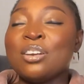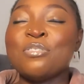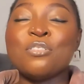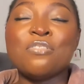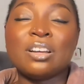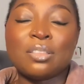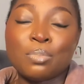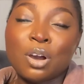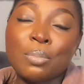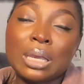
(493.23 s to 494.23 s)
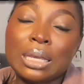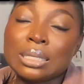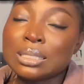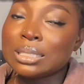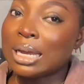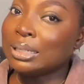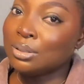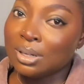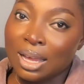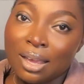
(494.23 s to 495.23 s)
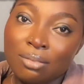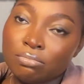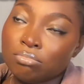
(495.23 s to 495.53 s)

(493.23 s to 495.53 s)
fun fact about me is I don't lie.